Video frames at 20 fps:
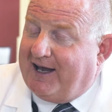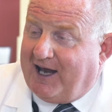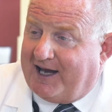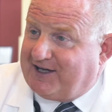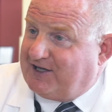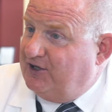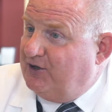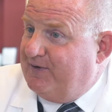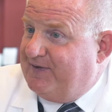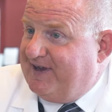
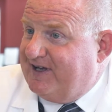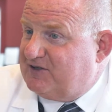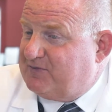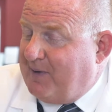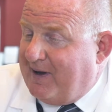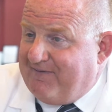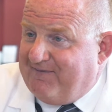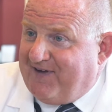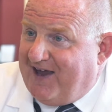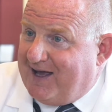like to do things with
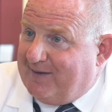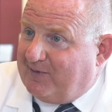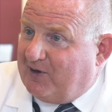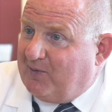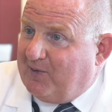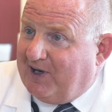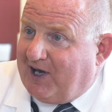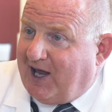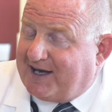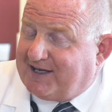my family.
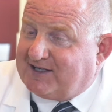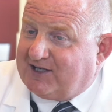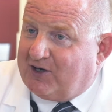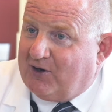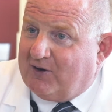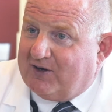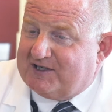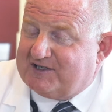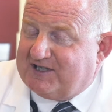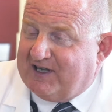We like to
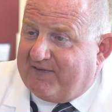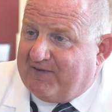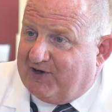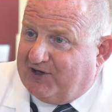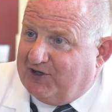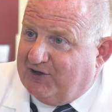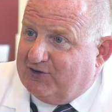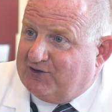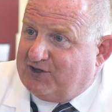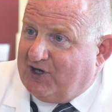go to
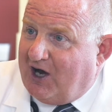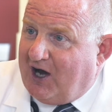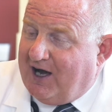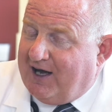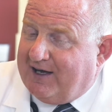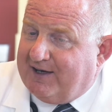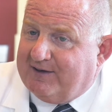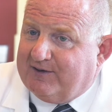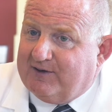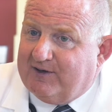southern
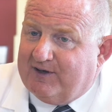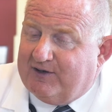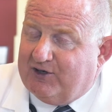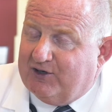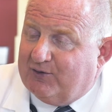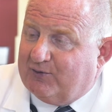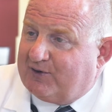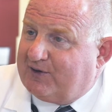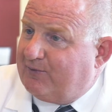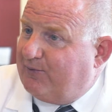Utah and
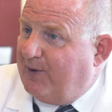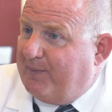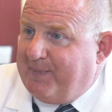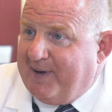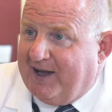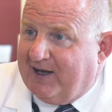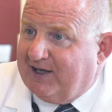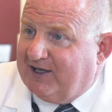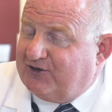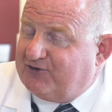do
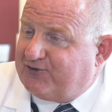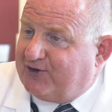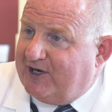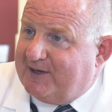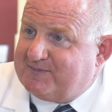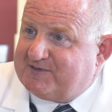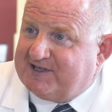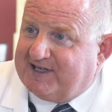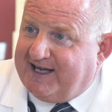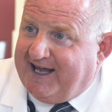rappelling trips and